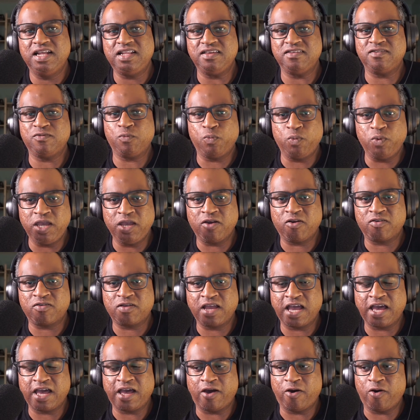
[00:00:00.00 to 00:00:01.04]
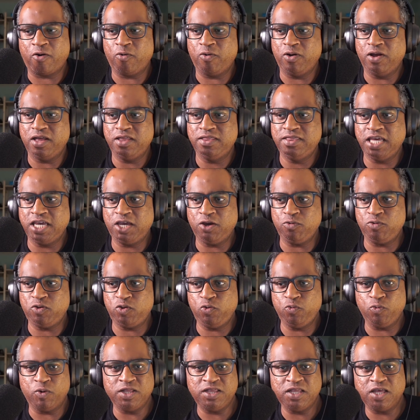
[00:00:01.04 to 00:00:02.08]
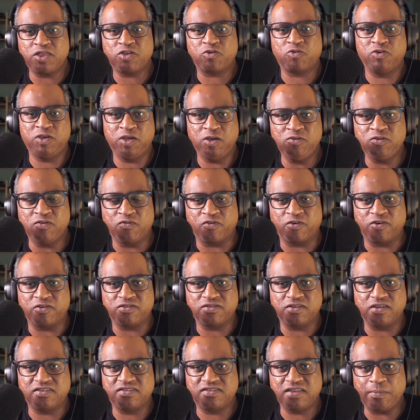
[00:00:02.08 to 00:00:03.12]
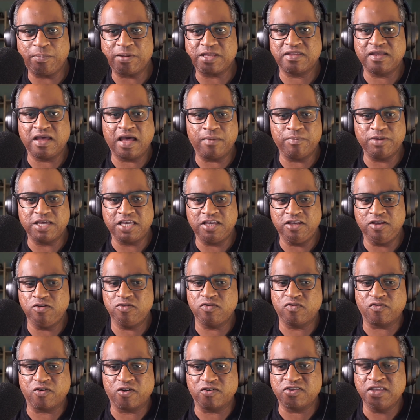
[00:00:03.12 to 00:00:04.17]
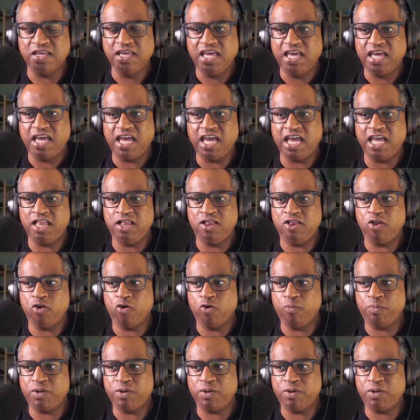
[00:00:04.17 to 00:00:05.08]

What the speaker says: it is weird how they go to another universe, a subatomic universe, and